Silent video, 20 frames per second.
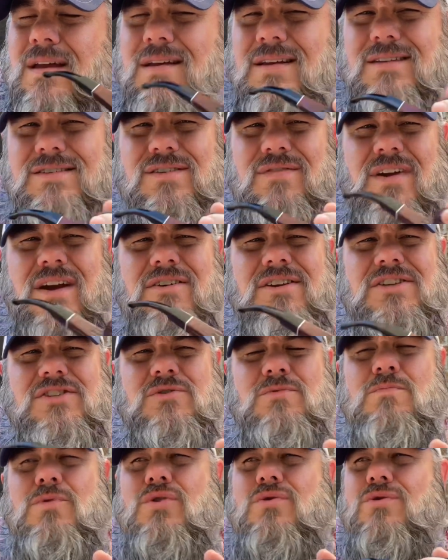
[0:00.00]
It's very
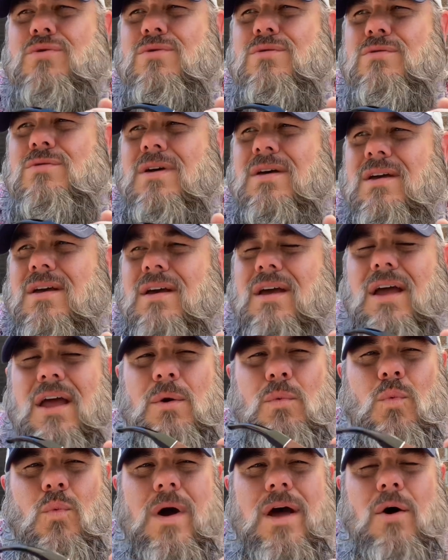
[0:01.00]
smooth
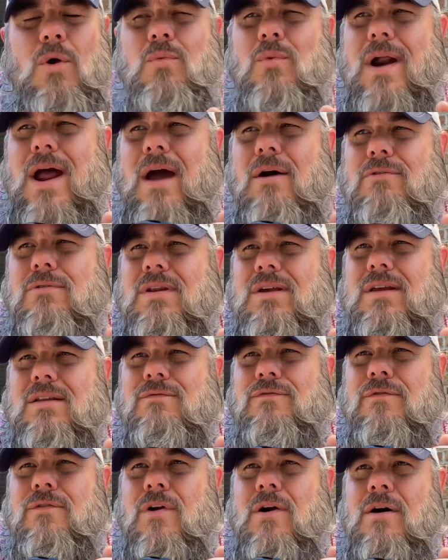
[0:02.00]
and well-rounded
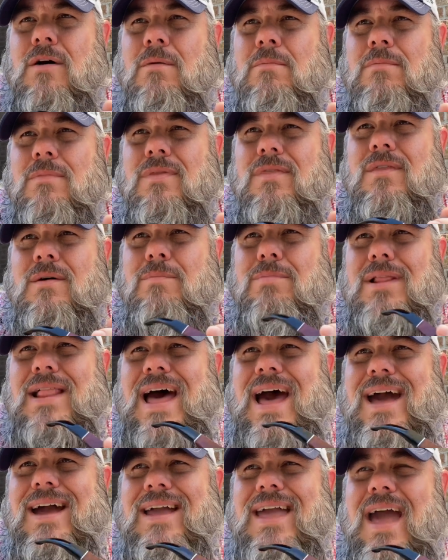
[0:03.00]
from the
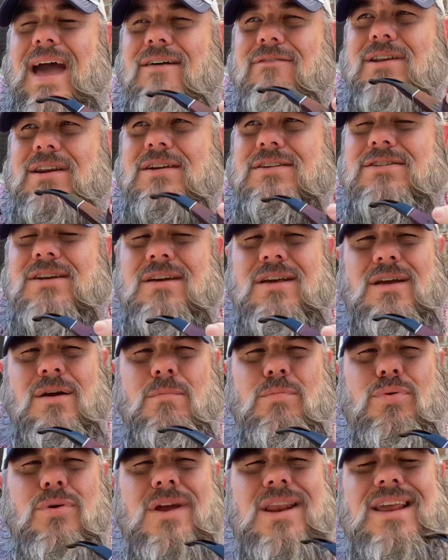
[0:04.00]
Black Cavendish.
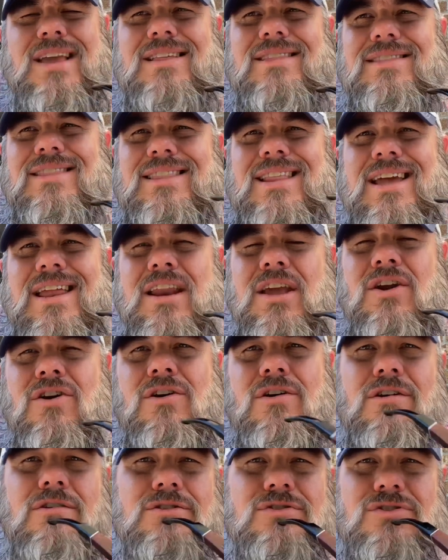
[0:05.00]
Pretty
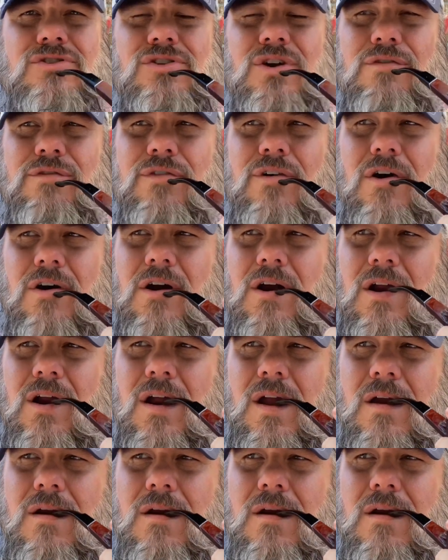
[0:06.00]
linear so far.